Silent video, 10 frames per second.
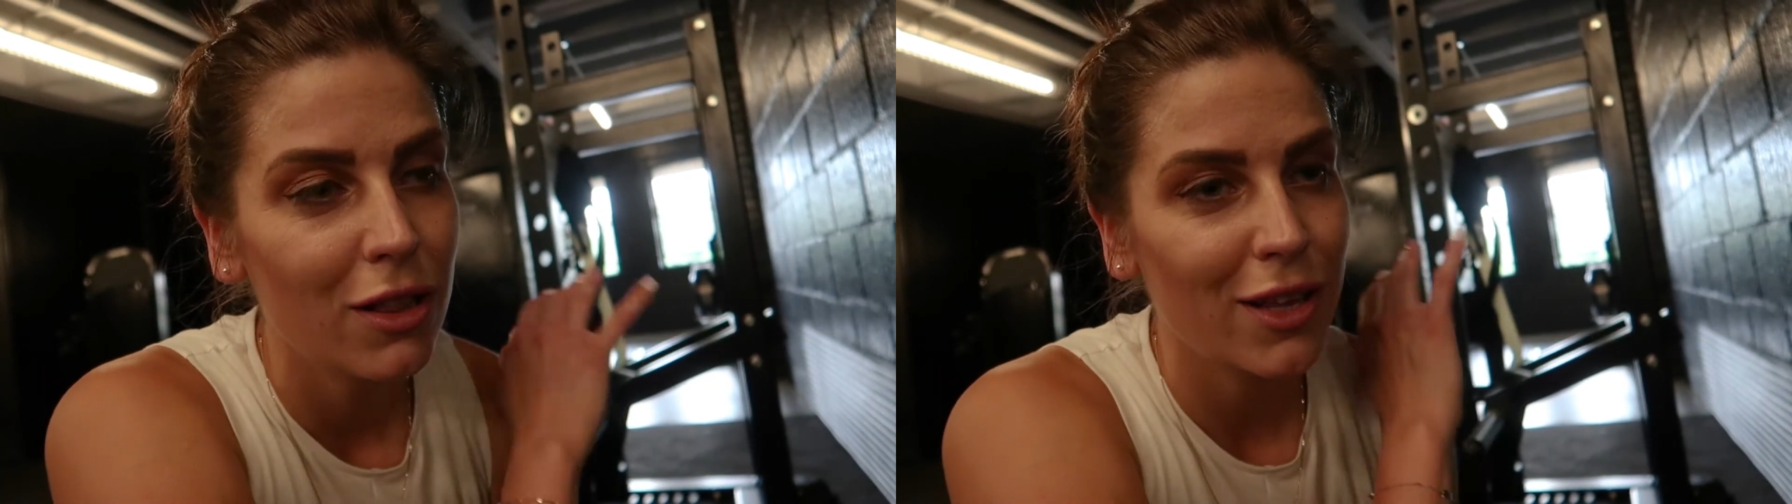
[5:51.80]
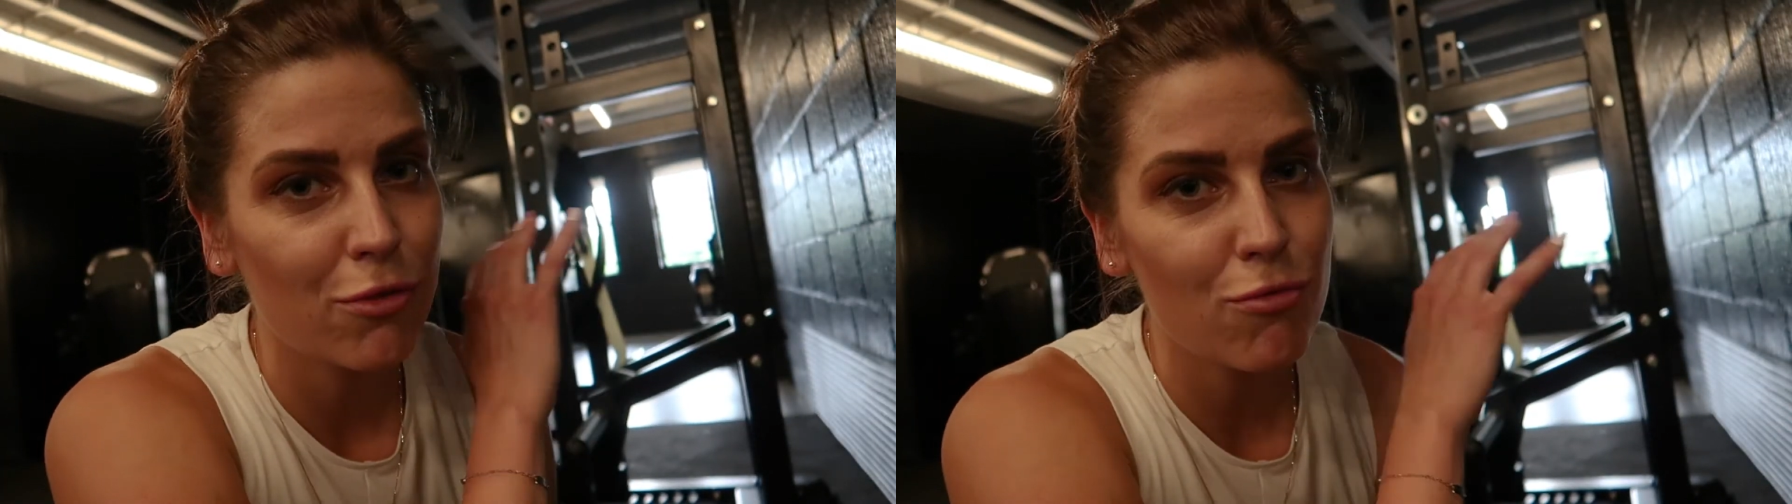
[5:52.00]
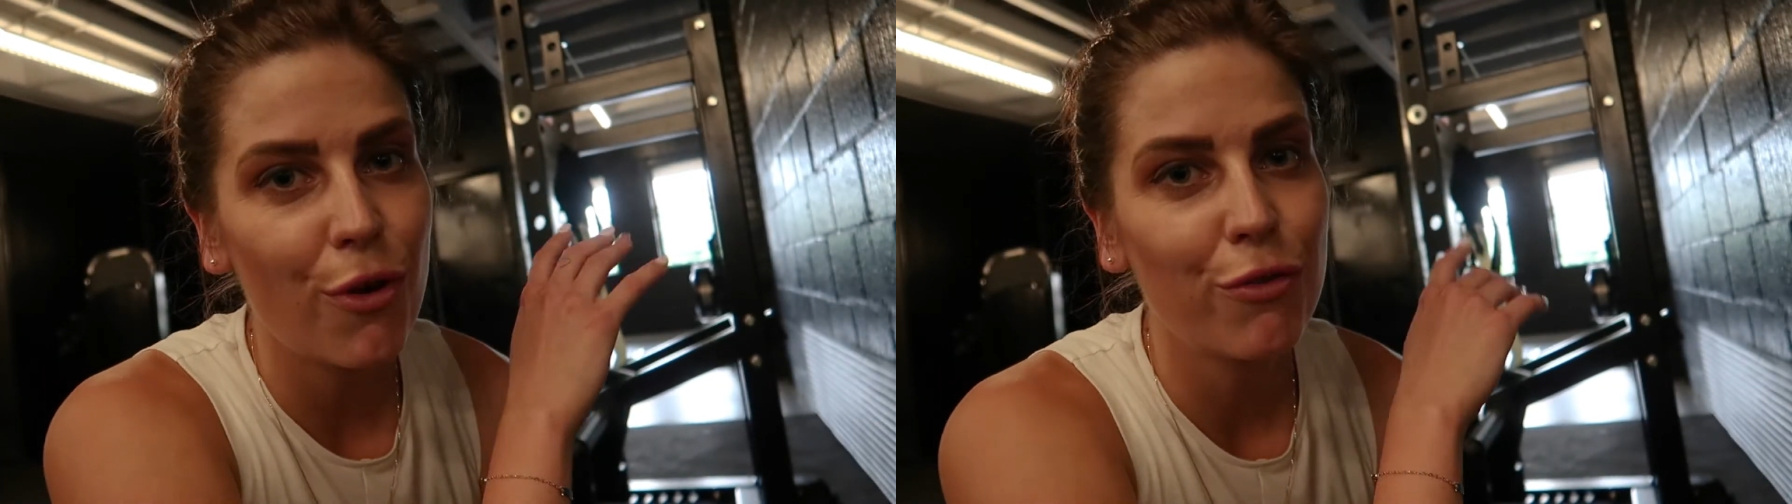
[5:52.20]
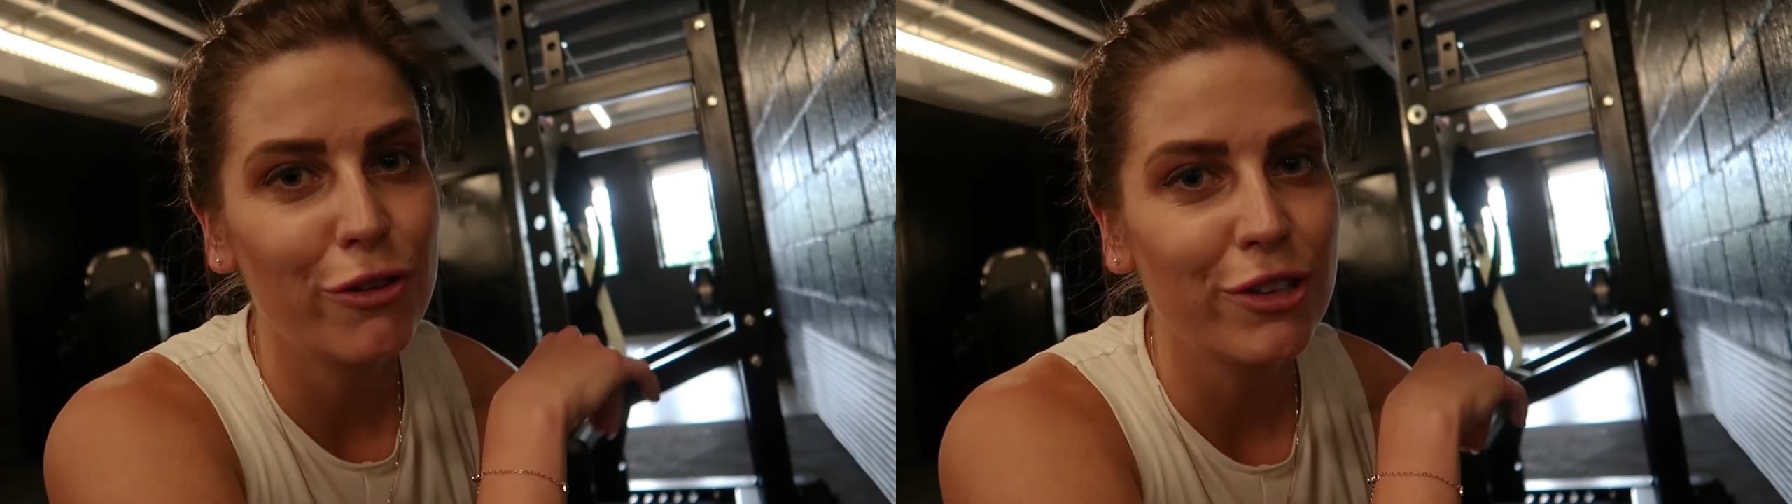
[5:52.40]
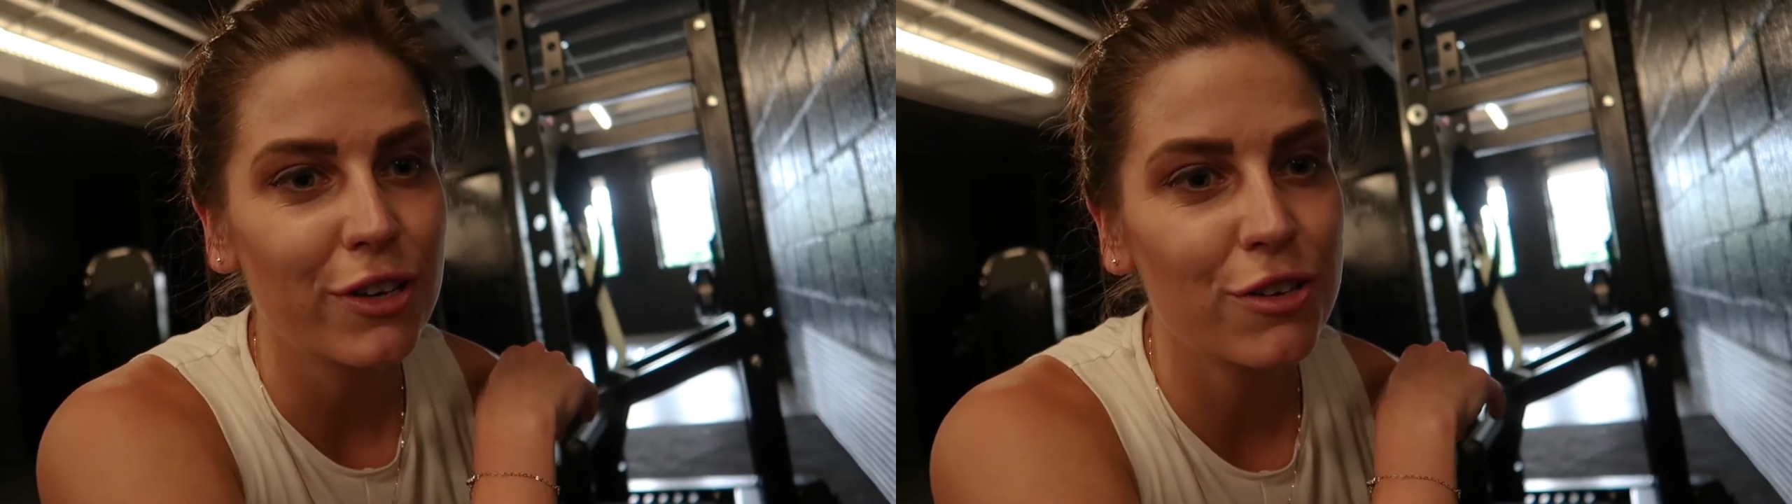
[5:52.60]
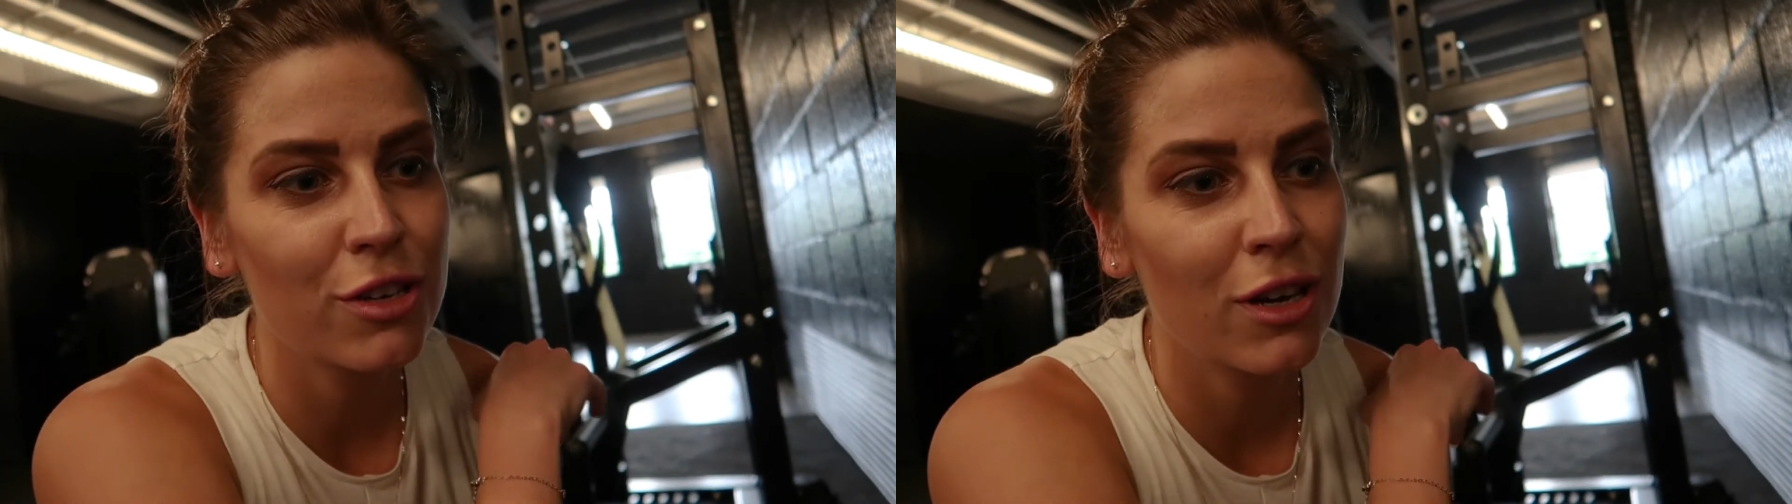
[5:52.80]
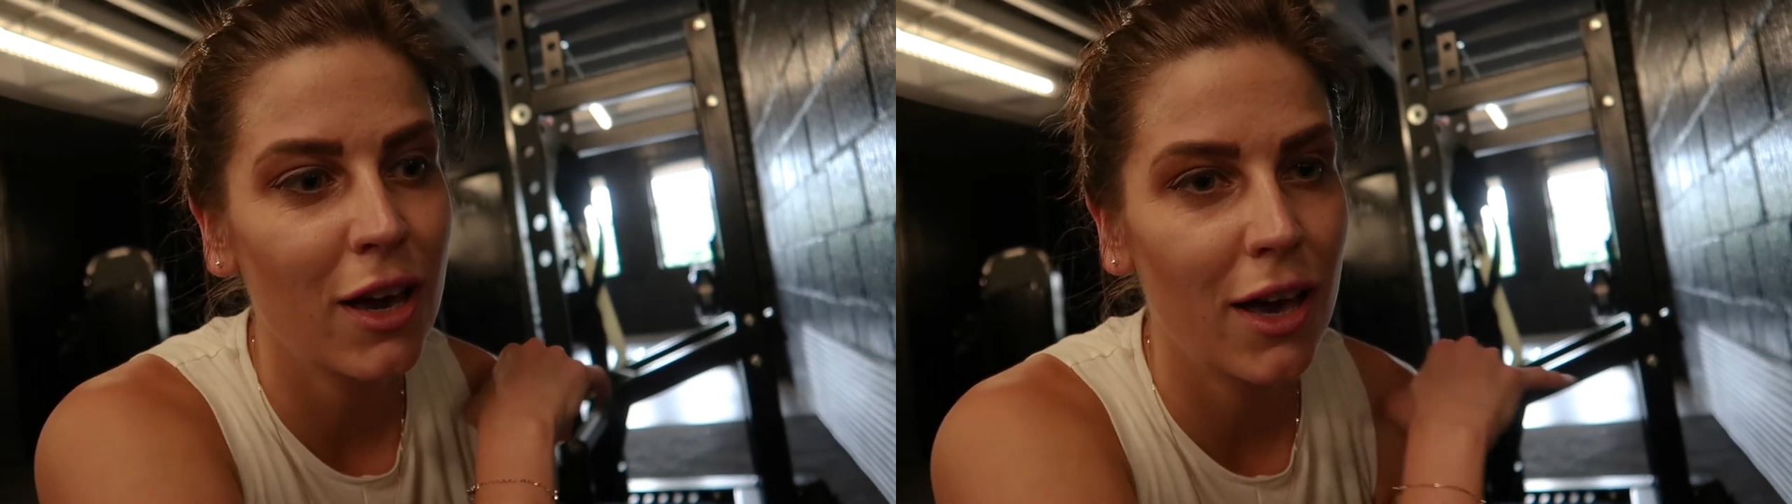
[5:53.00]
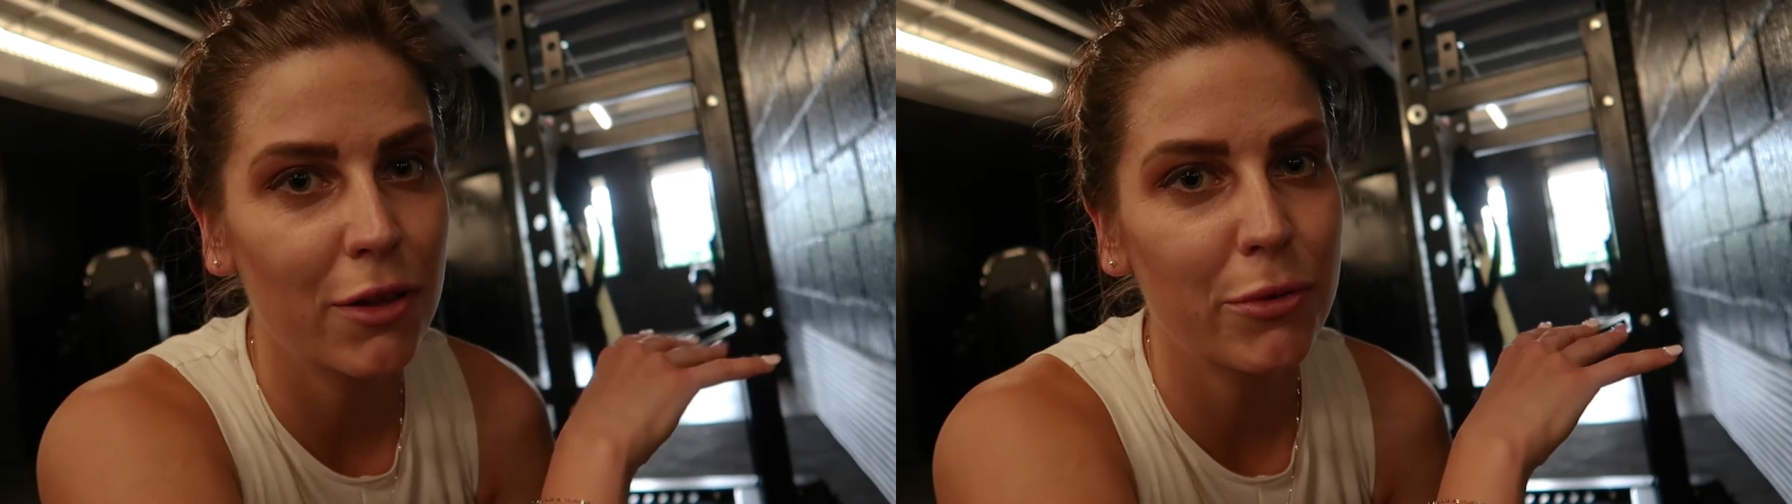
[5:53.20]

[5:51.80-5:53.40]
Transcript: like, raw footage, how